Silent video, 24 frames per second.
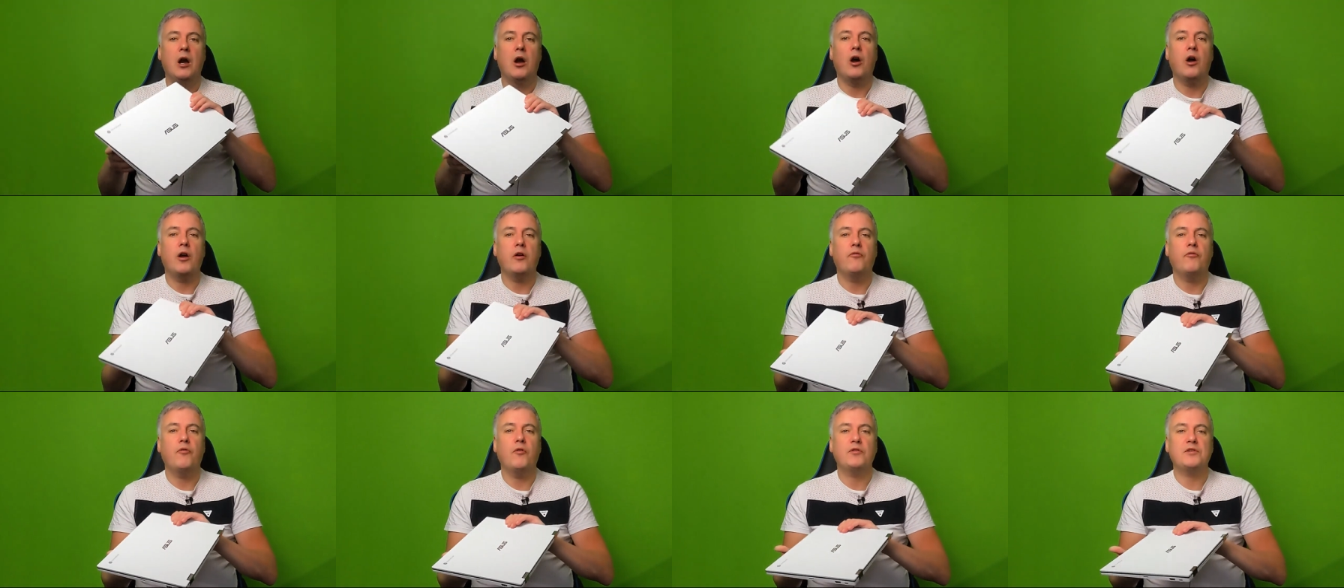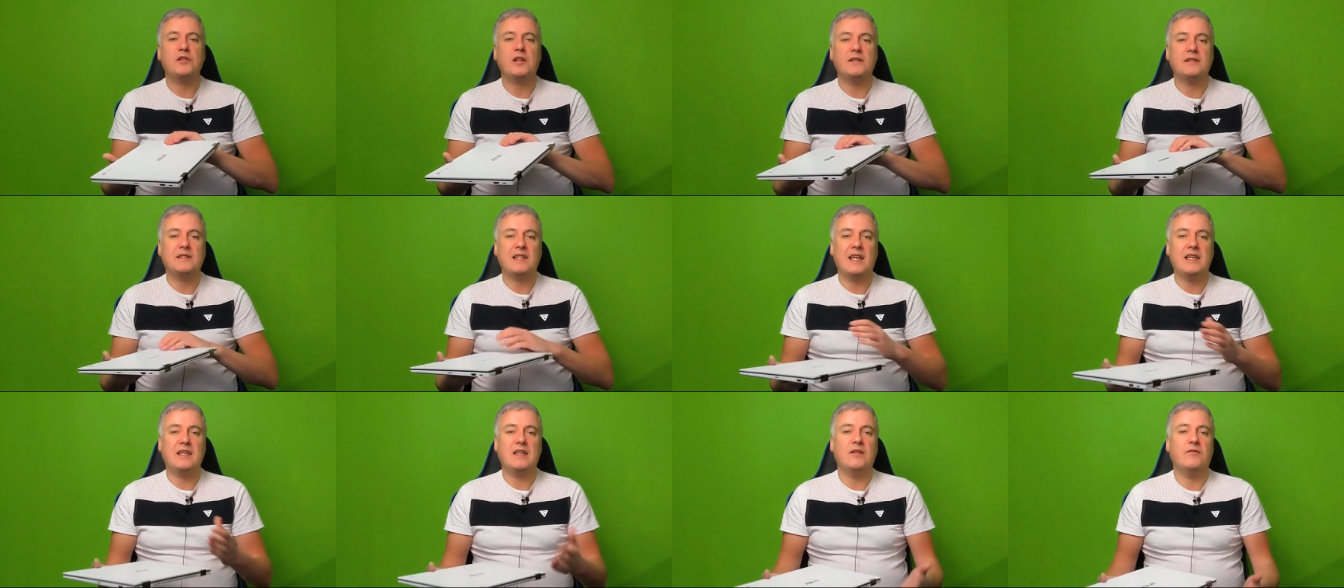I thought I'd
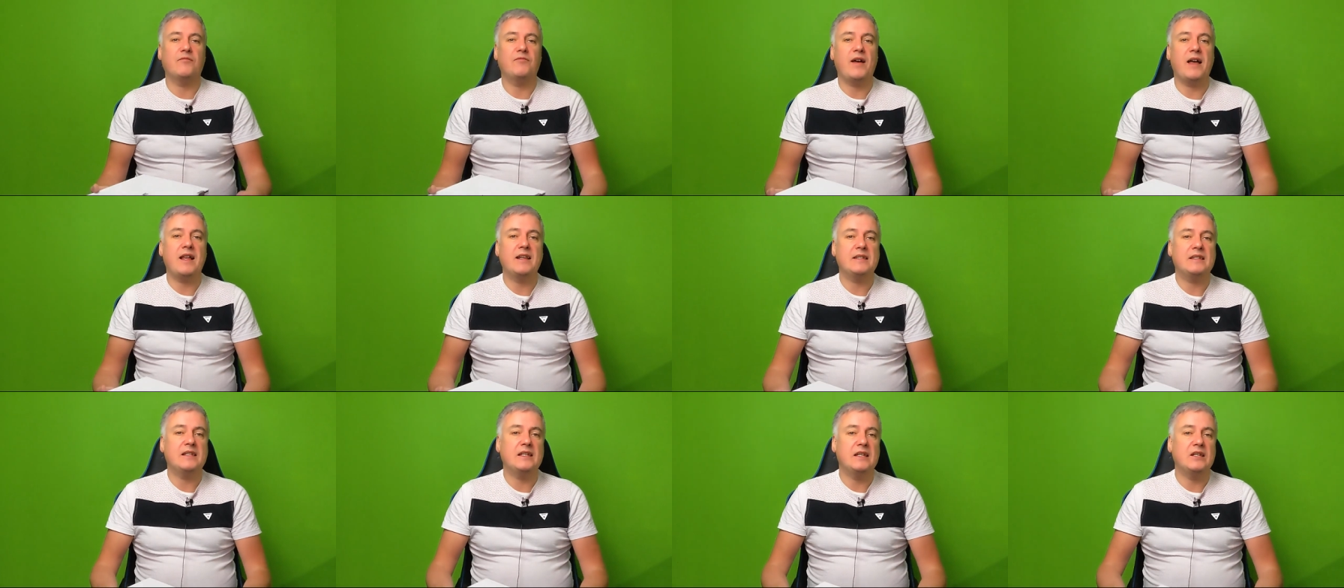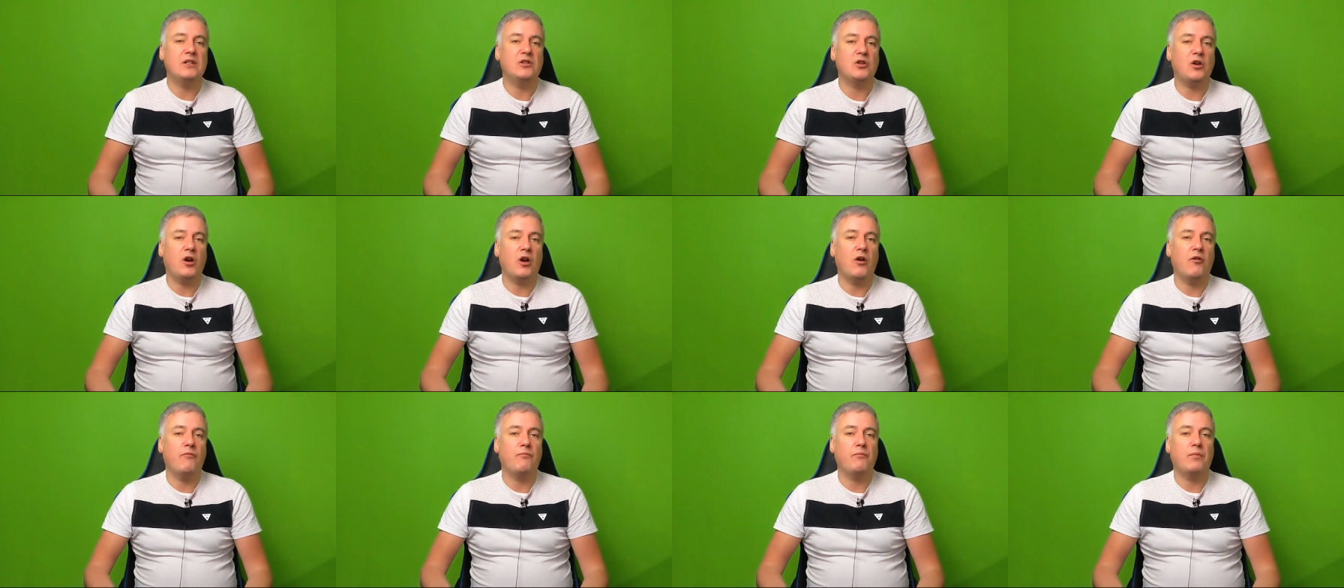take advantage
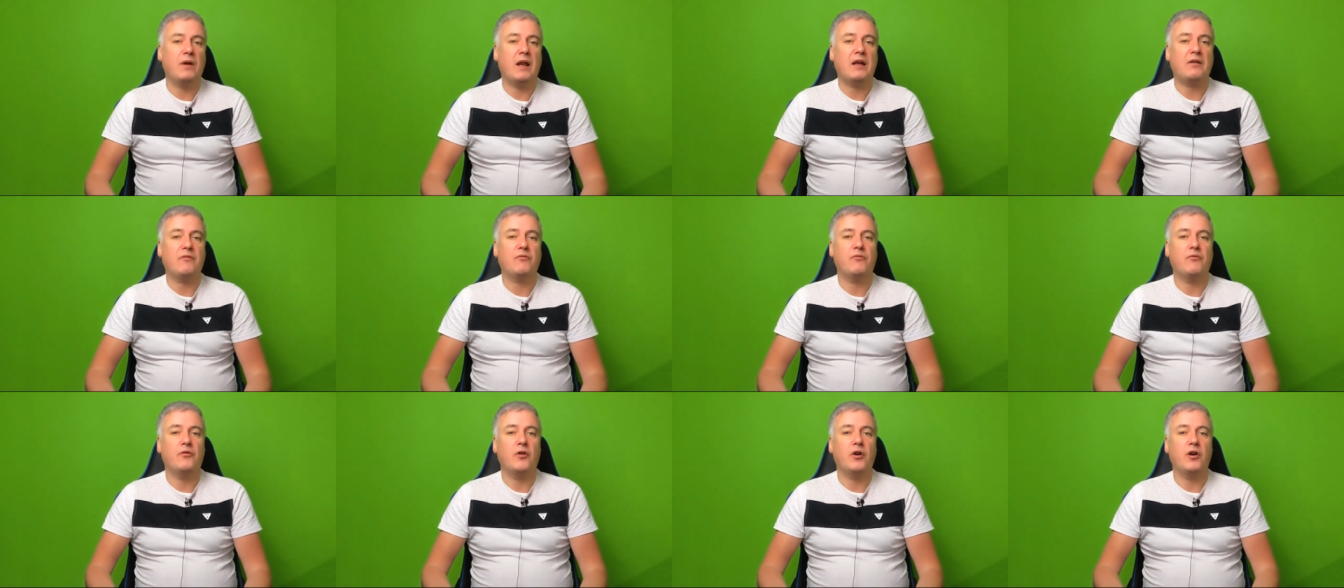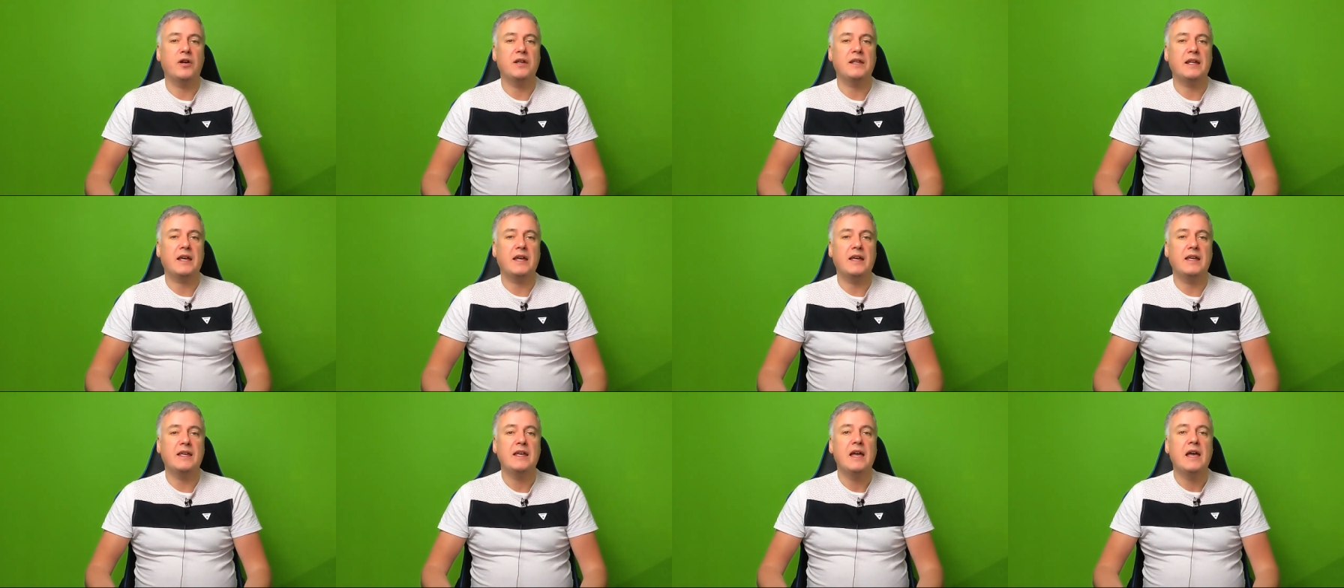of Black
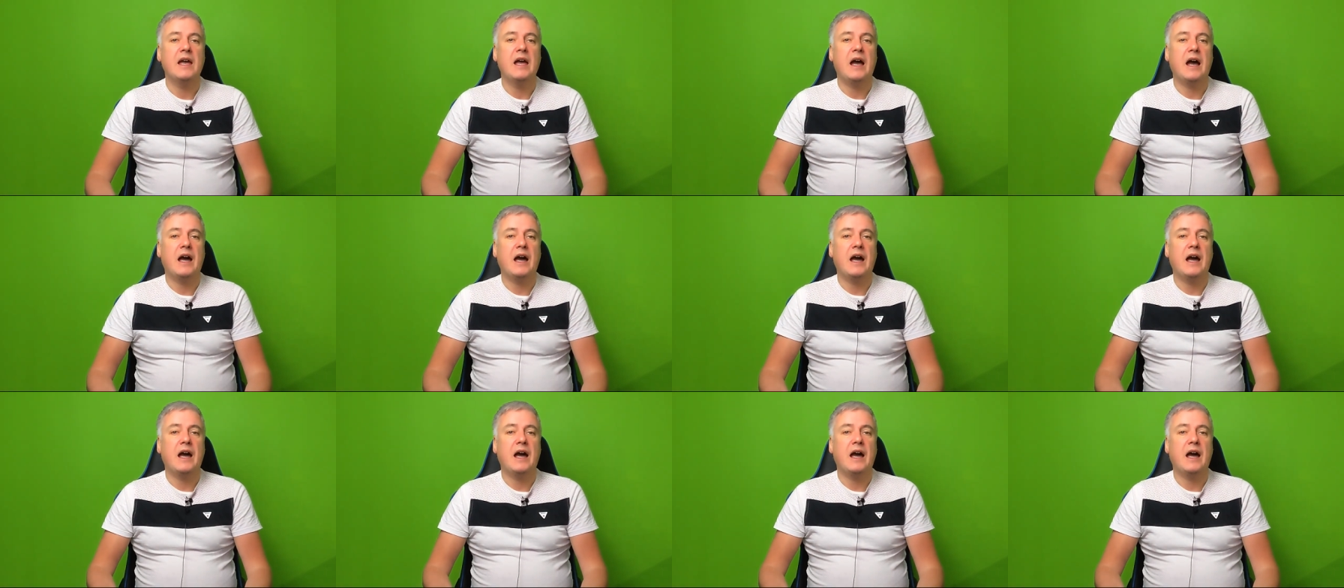Friday